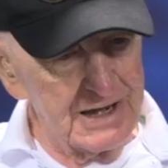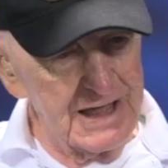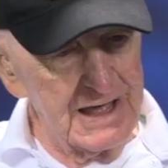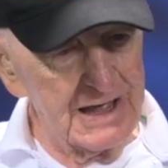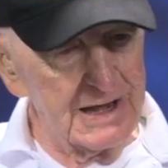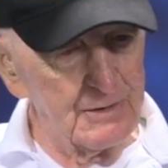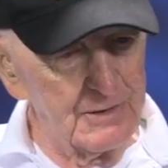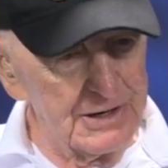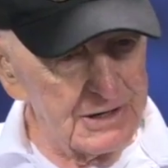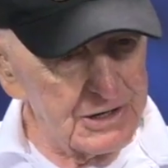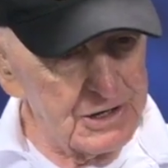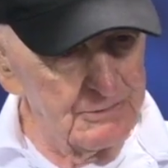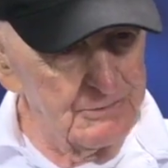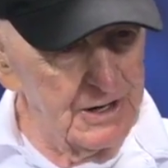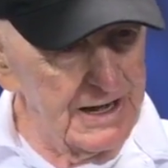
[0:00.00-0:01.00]
that, I went to
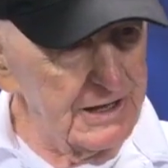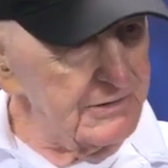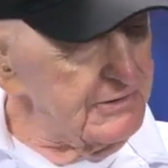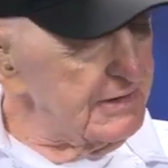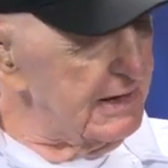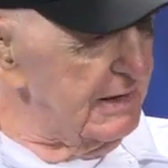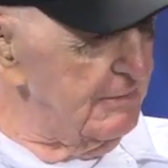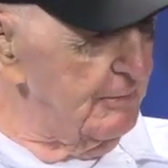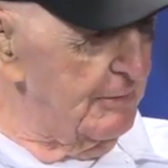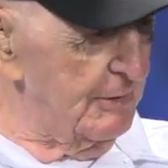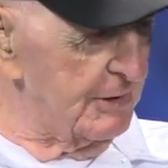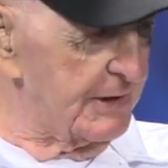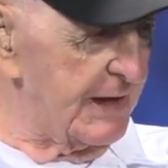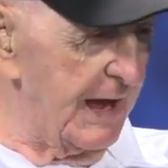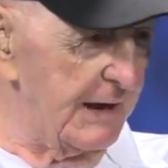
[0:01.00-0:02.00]
community
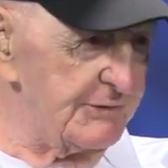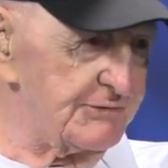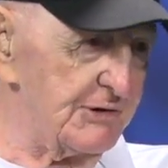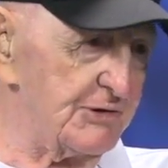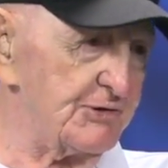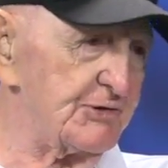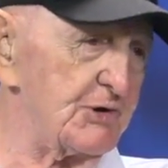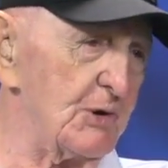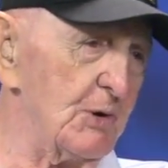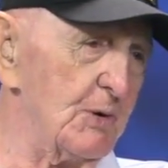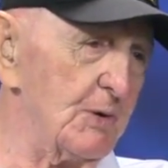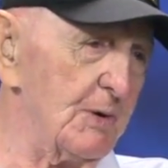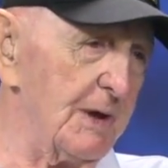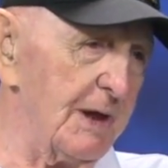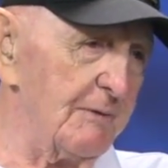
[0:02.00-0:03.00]
communication
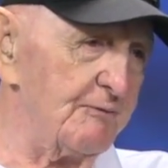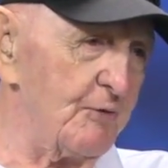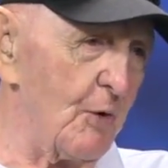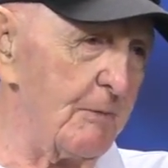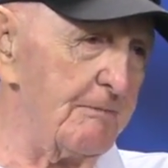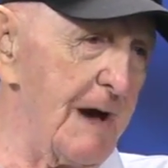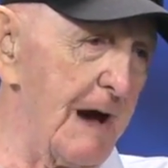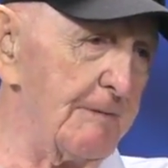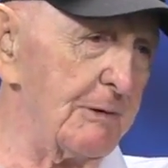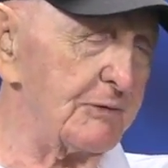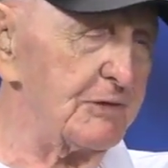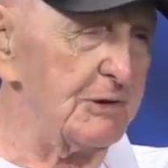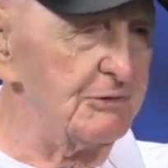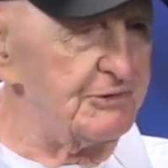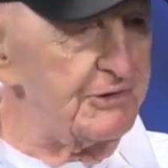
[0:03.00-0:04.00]
school at Fort Monmouth,
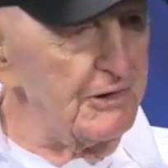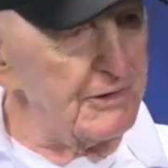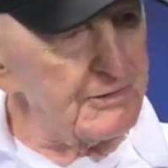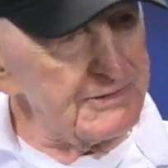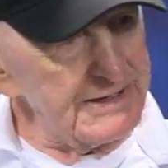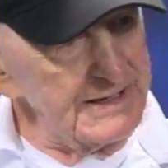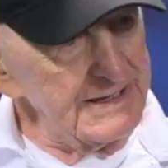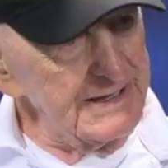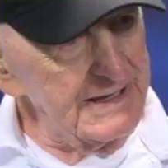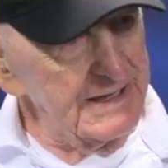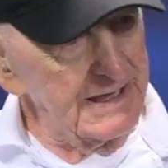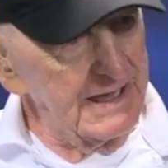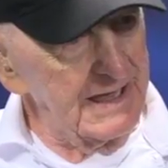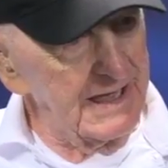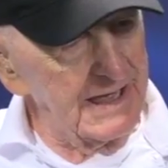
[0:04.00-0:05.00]
New Jersey.
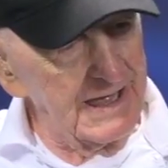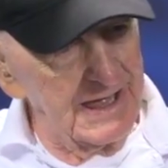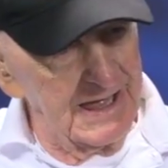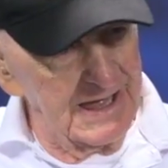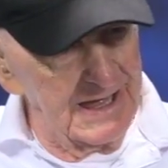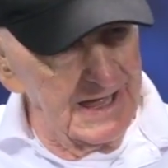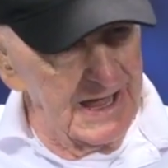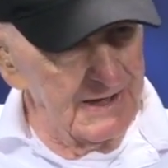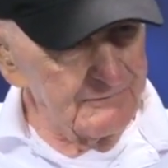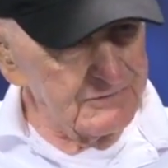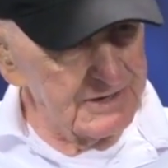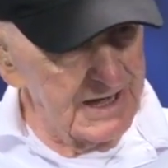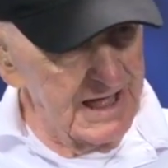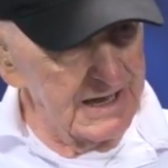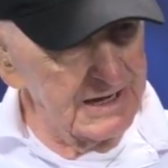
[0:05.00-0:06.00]

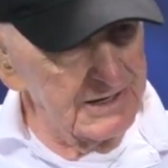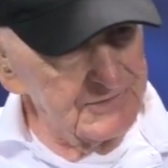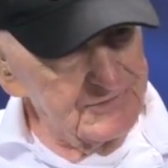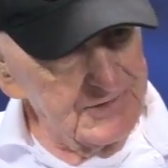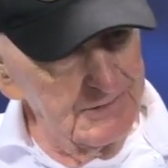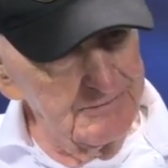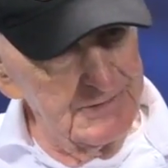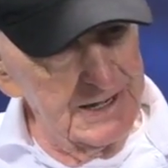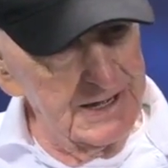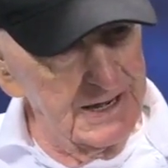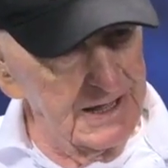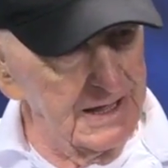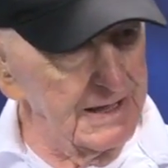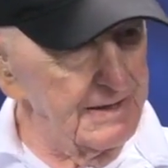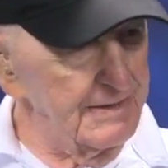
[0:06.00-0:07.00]
After that, they shipped me
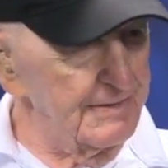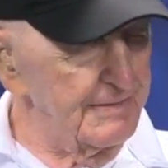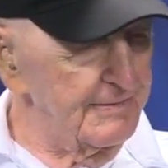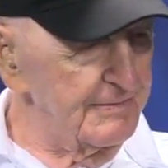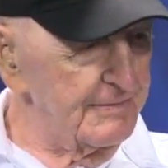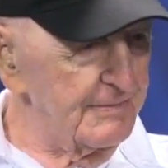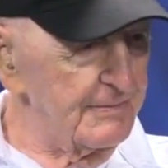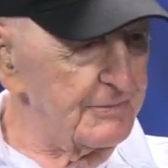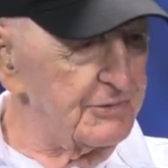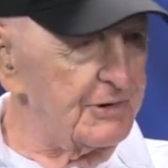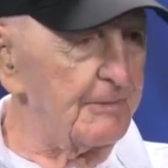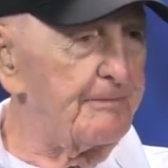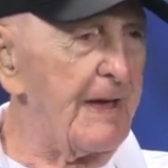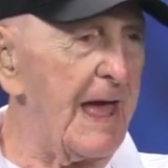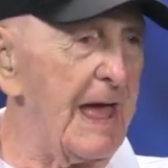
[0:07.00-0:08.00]
to
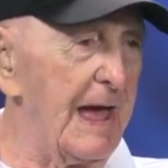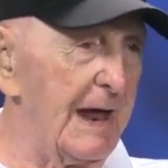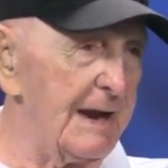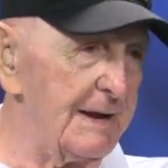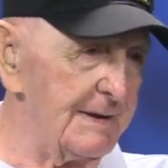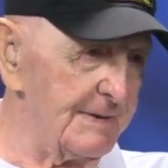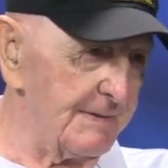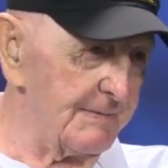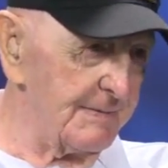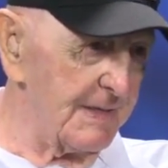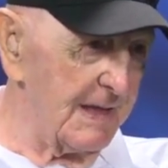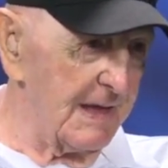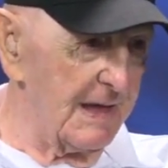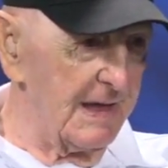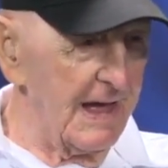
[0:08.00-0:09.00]
Japan,
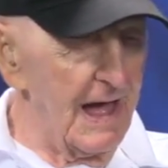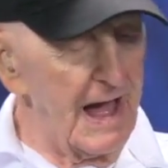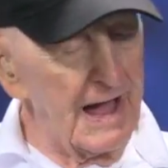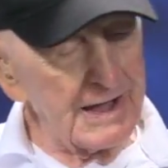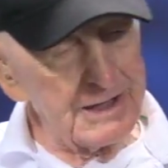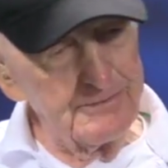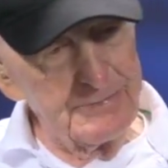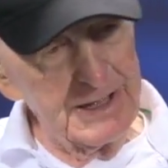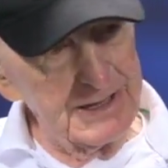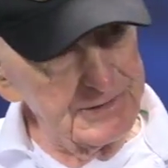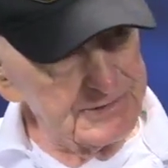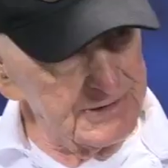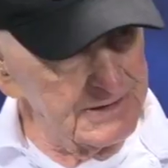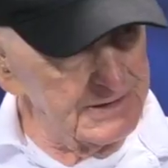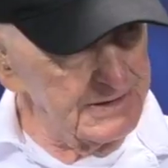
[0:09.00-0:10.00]

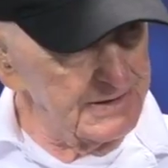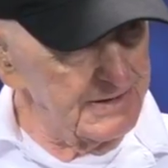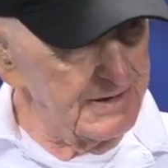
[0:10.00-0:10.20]
occupation.